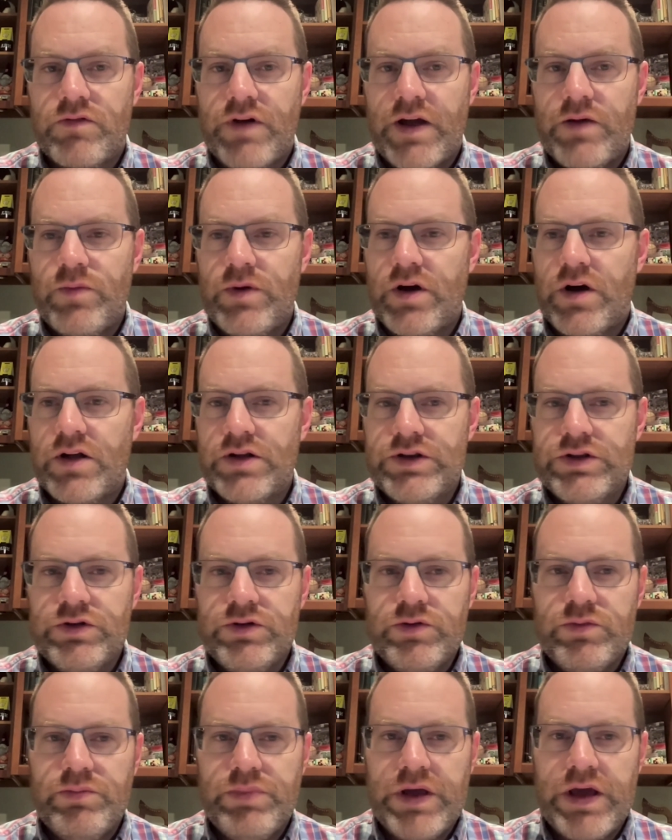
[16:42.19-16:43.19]
right, we all
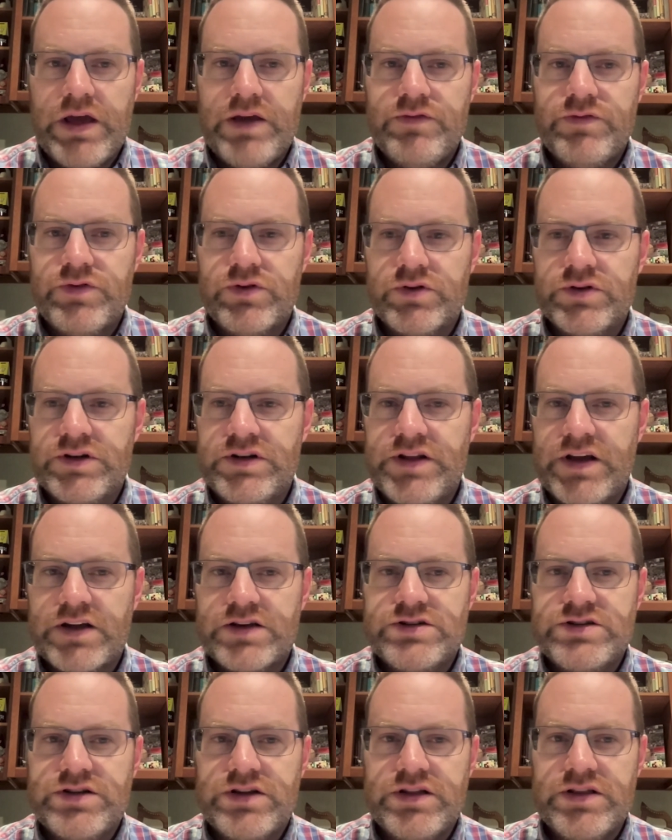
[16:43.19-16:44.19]
do behavioral
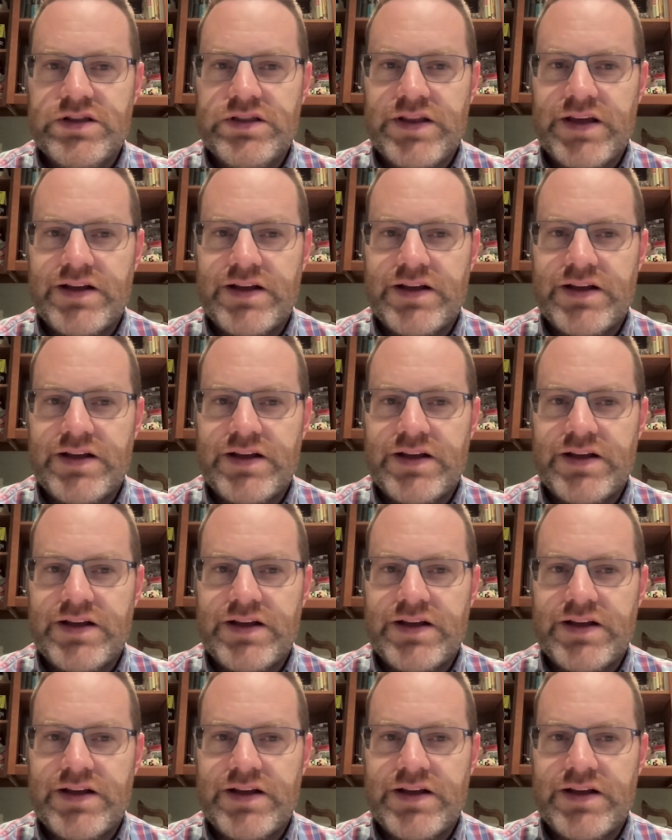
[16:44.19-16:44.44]
detection